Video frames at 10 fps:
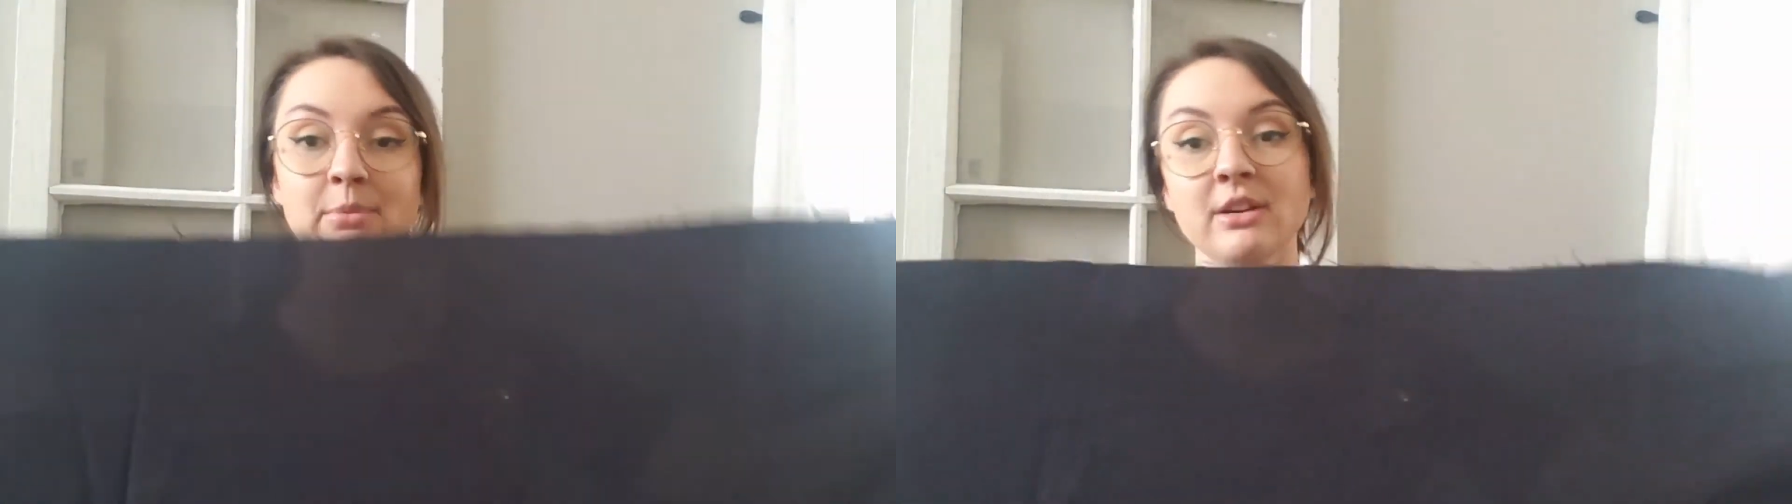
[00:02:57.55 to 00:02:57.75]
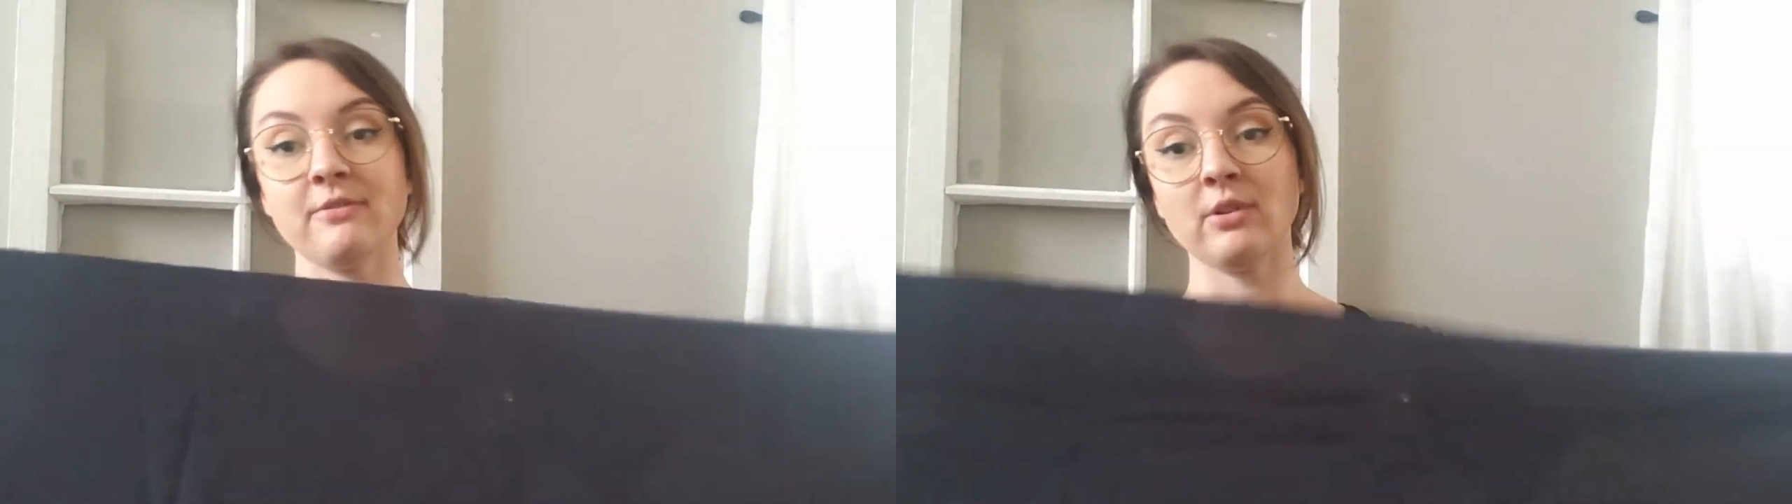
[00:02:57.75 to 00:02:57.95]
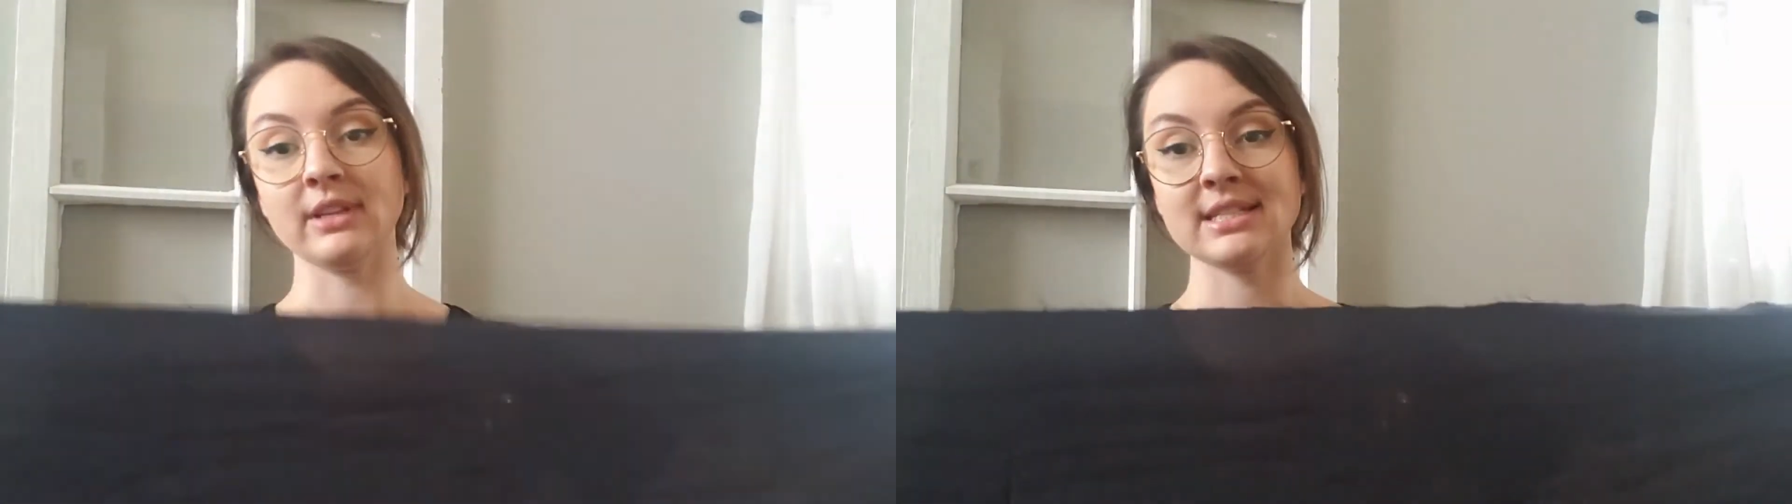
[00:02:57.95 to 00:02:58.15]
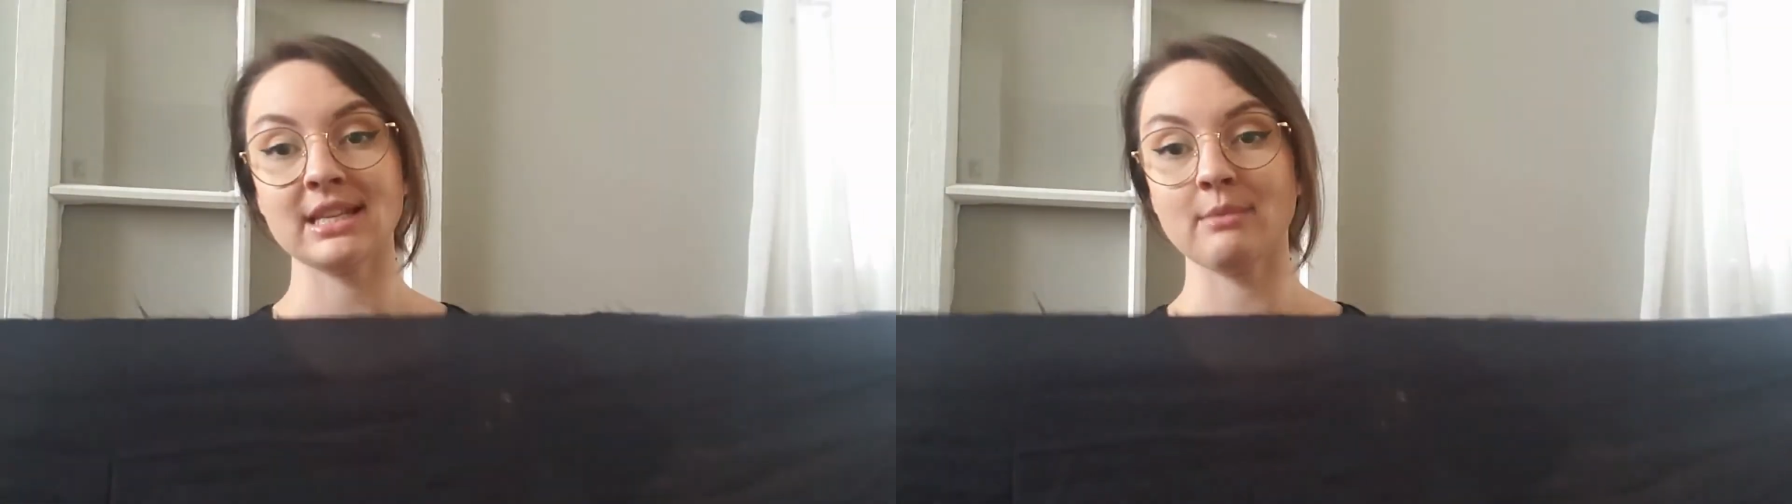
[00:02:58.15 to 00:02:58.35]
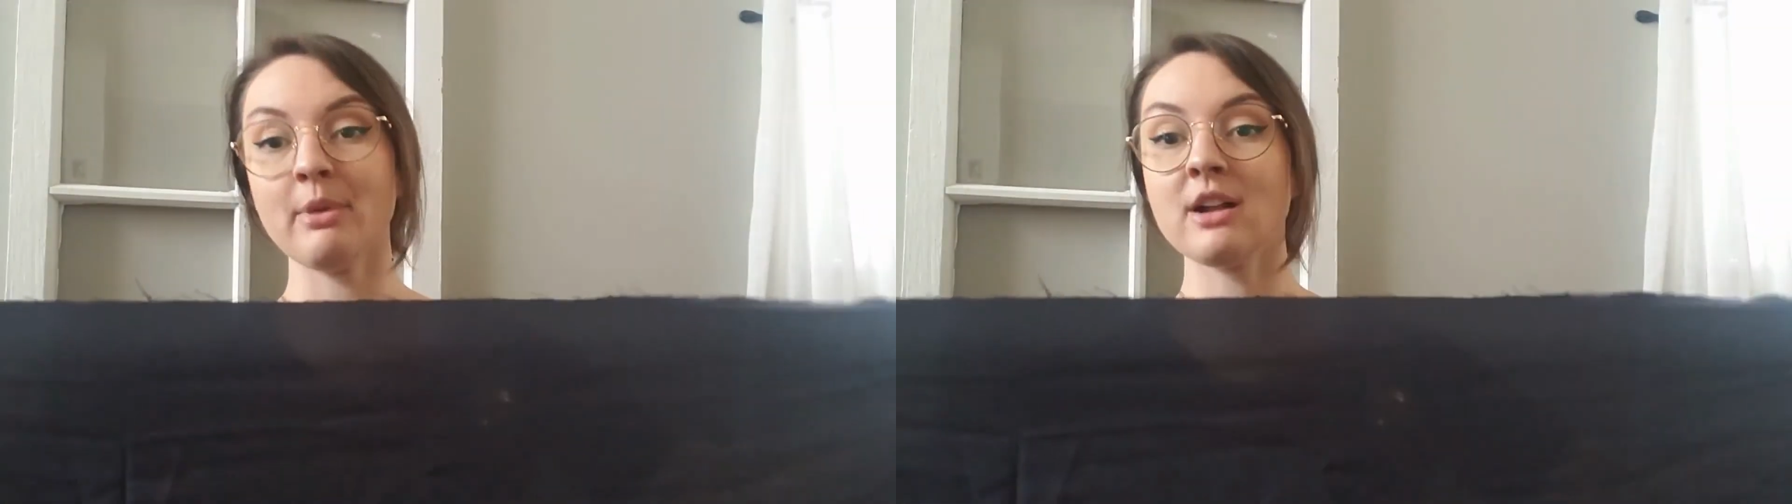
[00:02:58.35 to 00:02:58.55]
bit of fullness
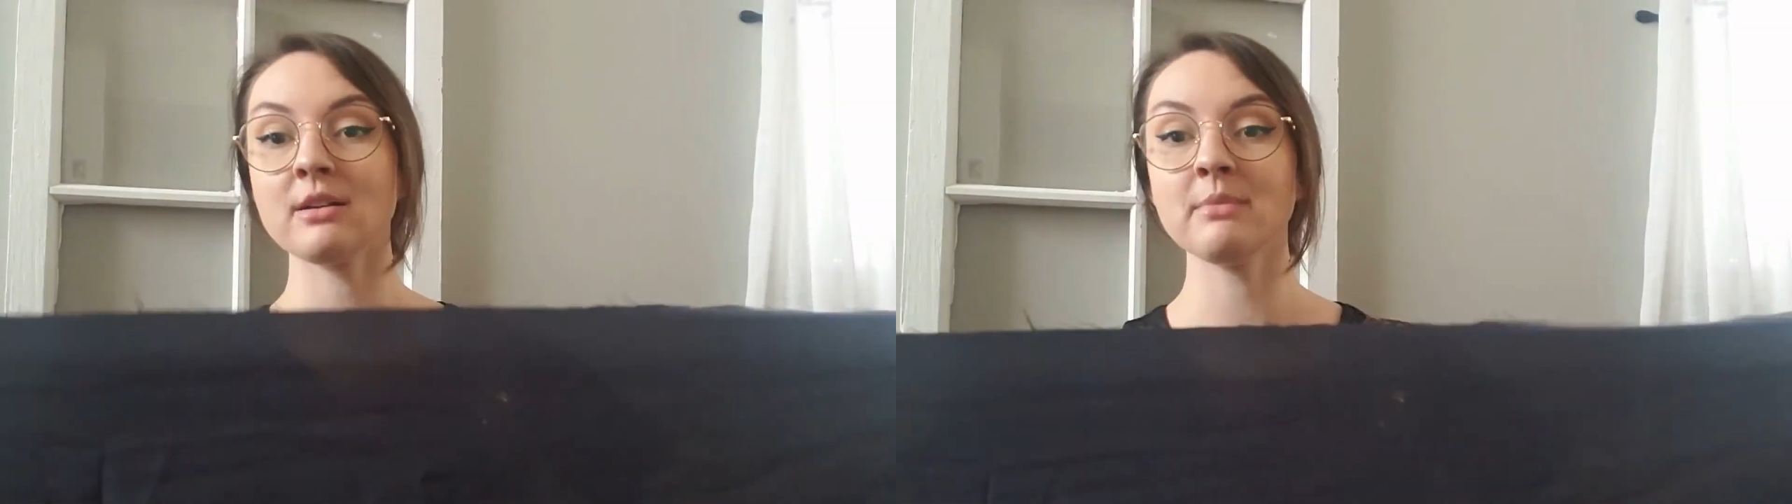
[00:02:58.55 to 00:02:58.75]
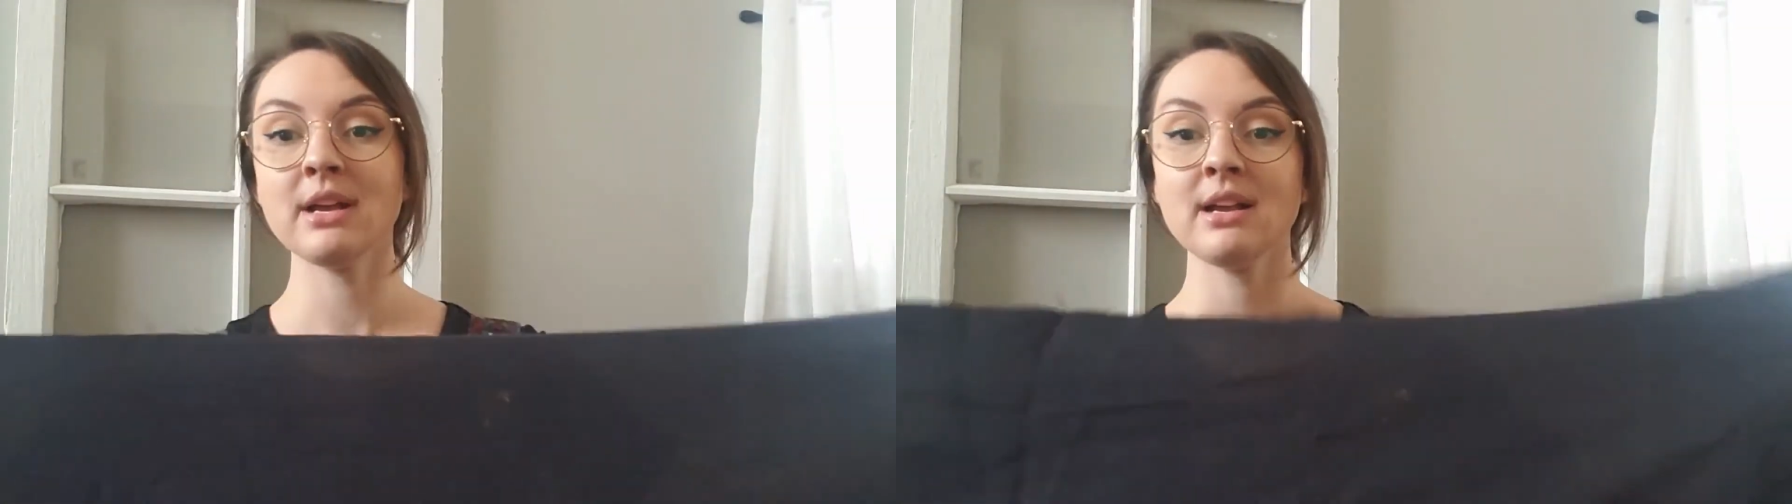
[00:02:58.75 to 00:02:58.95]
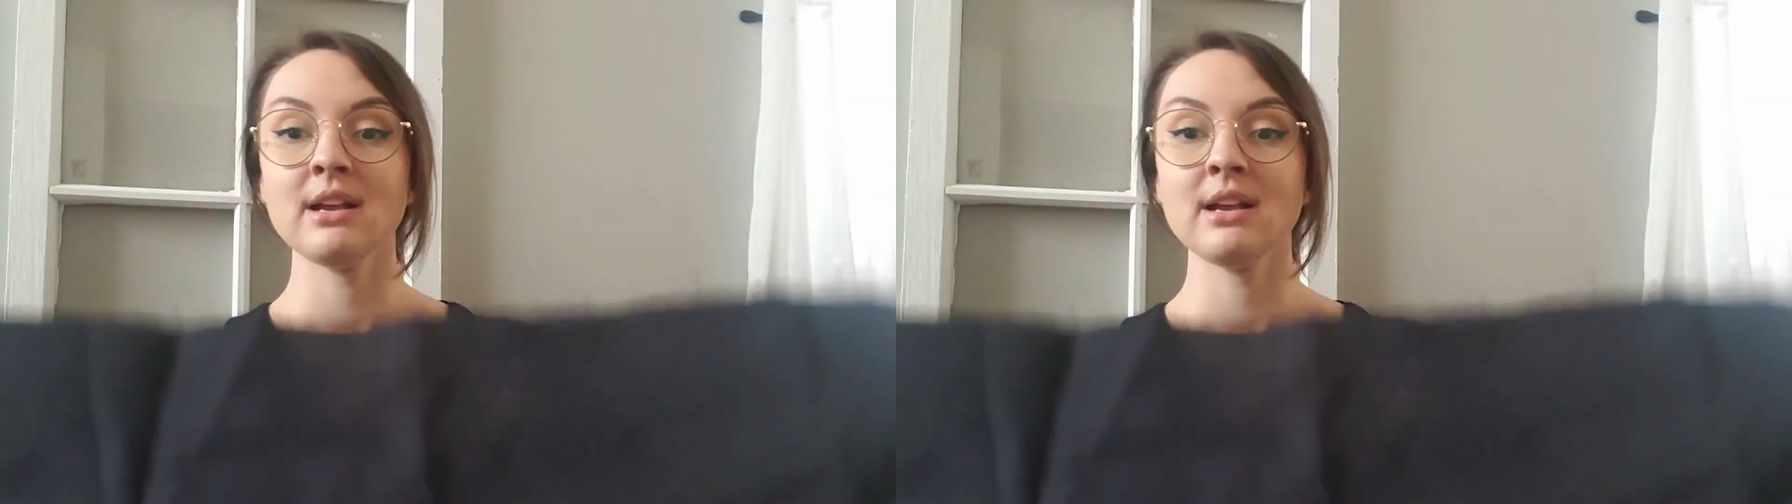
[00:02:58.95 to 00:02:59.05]
at the bottom,